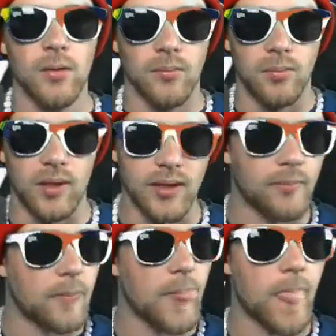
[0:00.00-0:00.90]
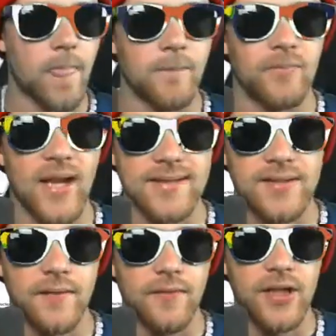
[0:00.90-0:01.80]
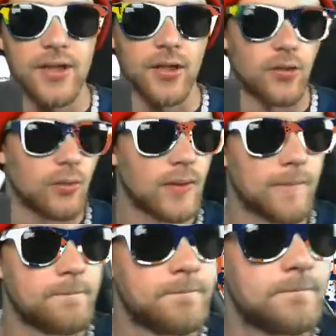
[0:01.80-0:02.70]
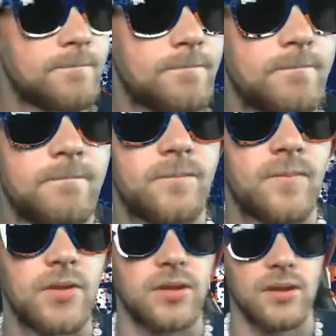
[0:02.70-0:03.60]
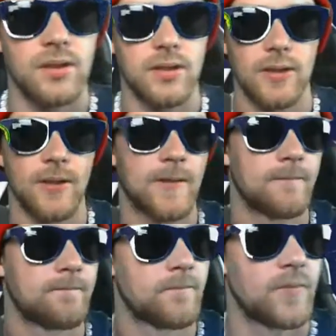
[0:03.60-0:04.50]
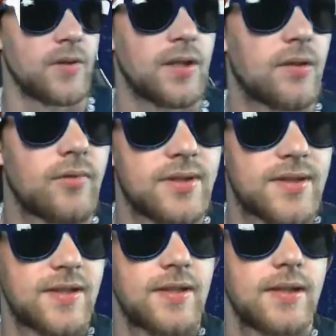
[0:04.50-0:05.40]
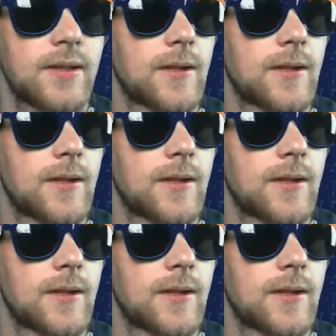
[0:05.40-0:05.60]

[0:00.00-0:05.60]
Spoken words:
But that's the video. Hang on one sec.